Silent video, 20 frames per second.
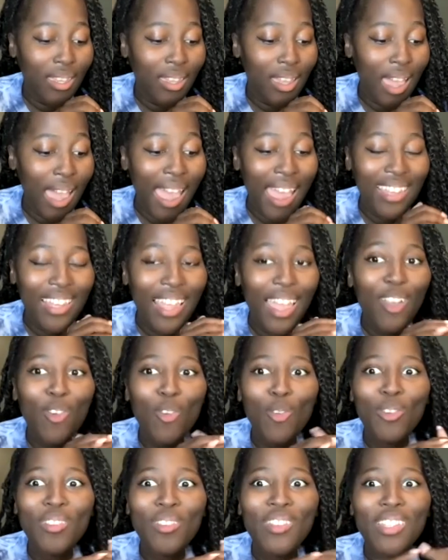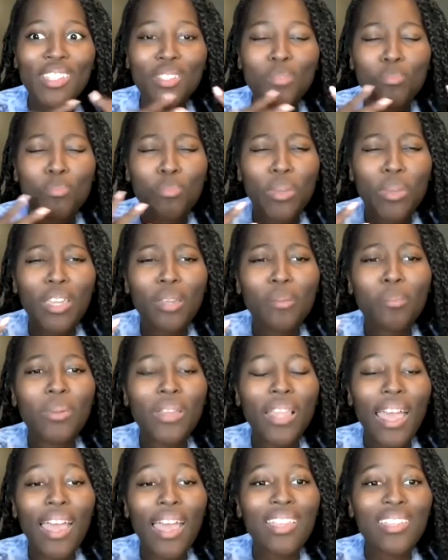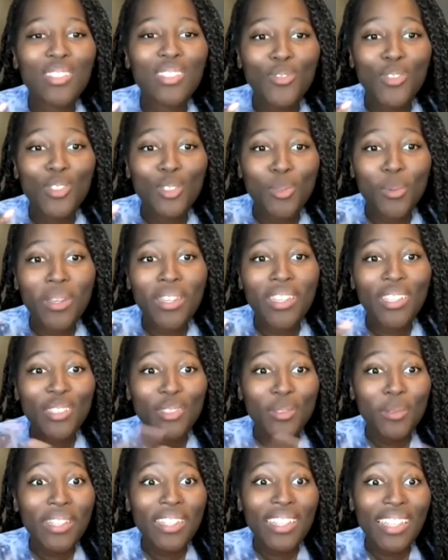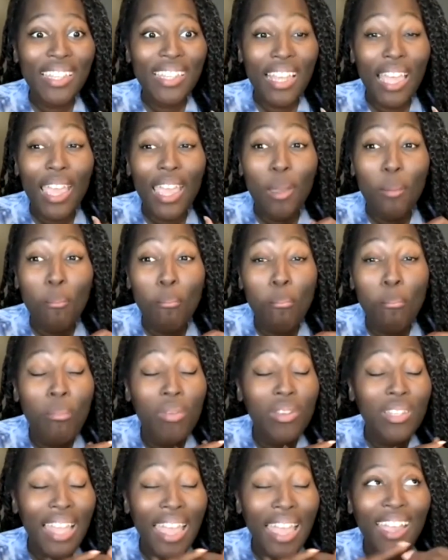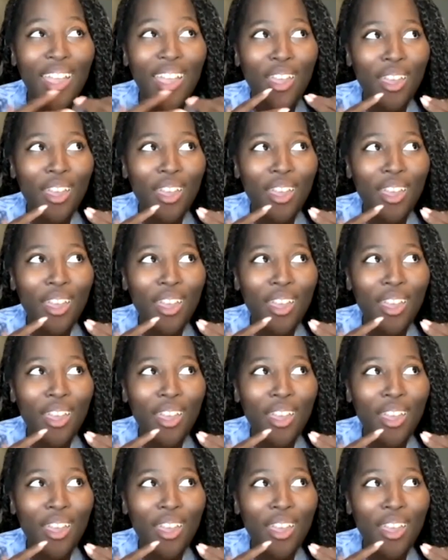I had like all of these big plans for 2020, like